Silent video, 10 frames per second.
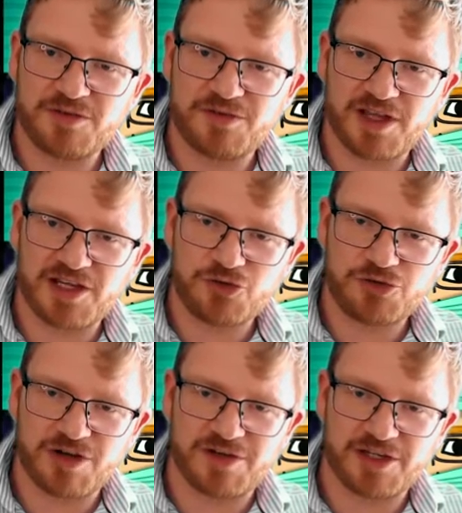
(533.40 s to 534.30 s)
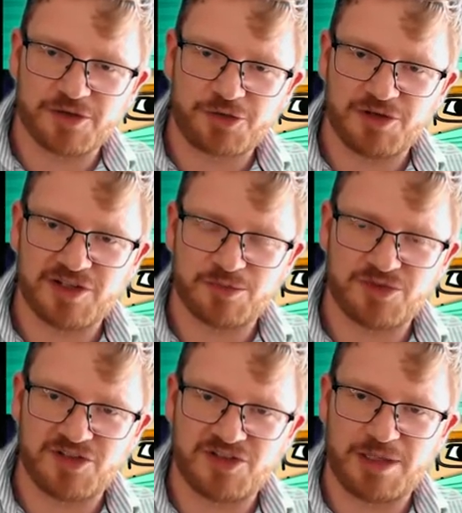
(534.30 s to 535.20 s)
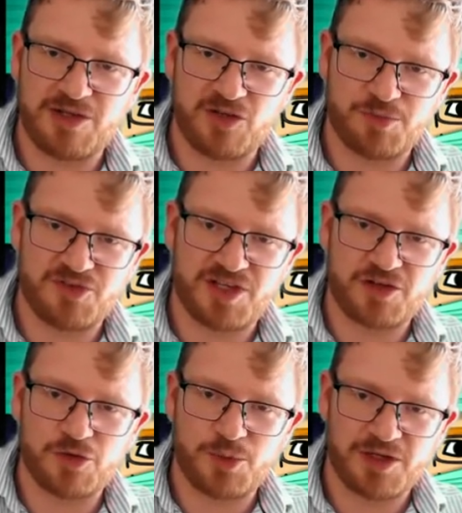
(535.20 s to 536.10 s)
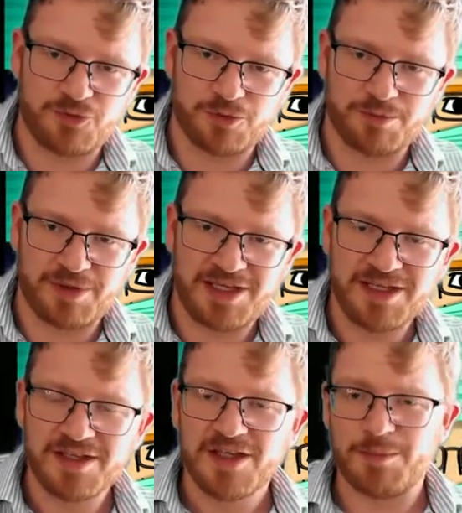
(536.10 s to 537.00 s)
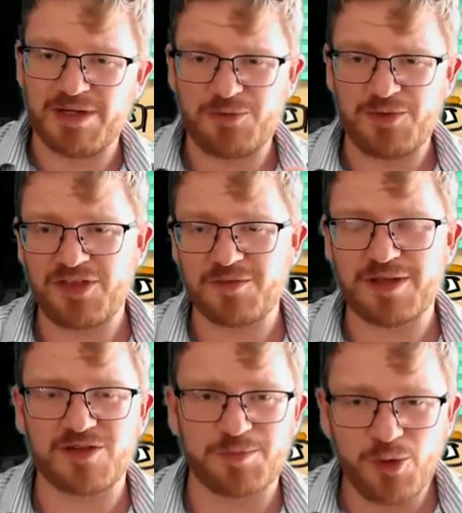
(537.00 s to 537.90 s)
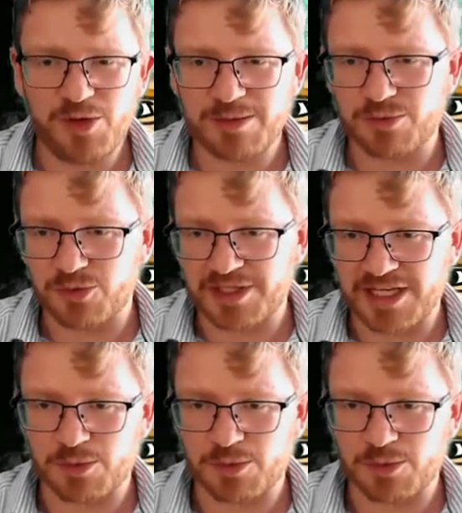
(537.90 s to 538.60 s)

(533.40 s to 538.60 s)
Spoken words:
light traveling at 3 times 10 meters per second away from me. But if we think about the bowling ball again,